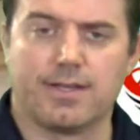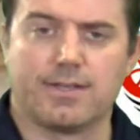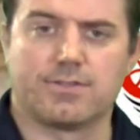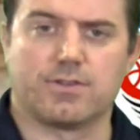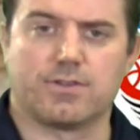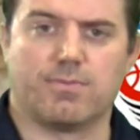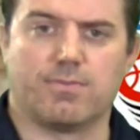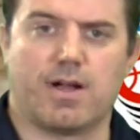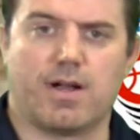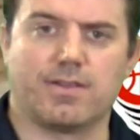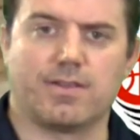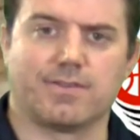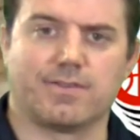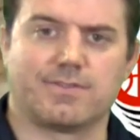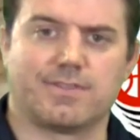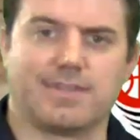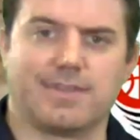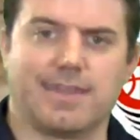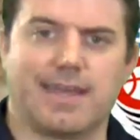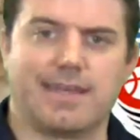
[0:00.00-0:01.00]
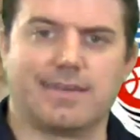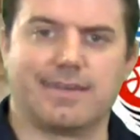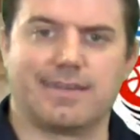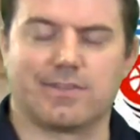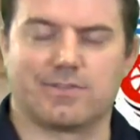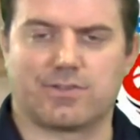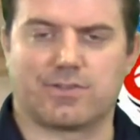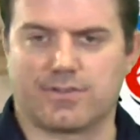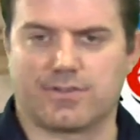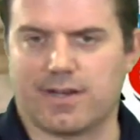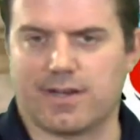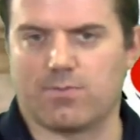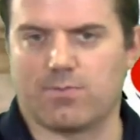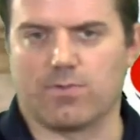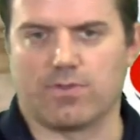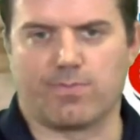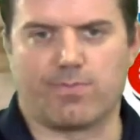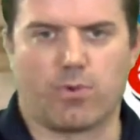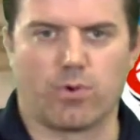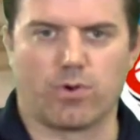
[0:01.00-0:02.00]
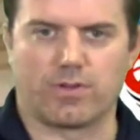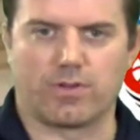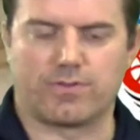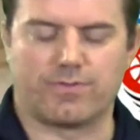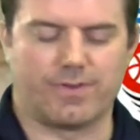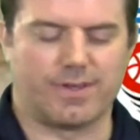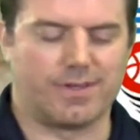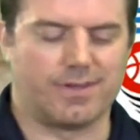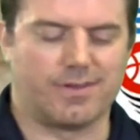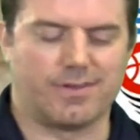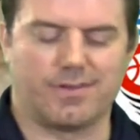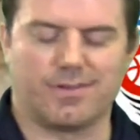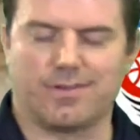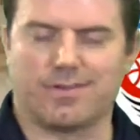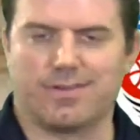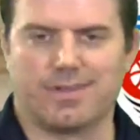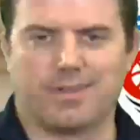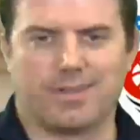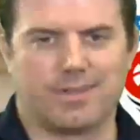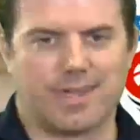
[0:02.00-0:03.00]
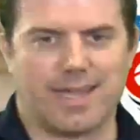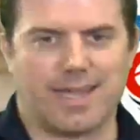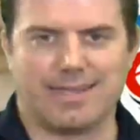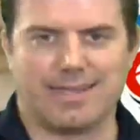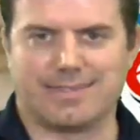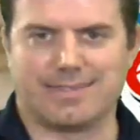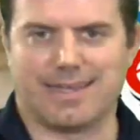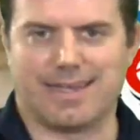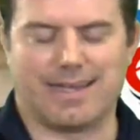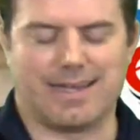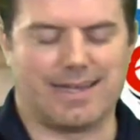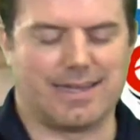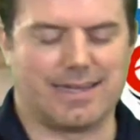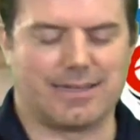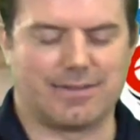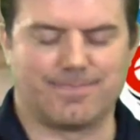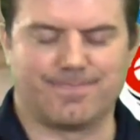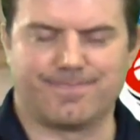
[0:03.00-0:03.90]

So Malden's in that district there with Portageville, Hayti,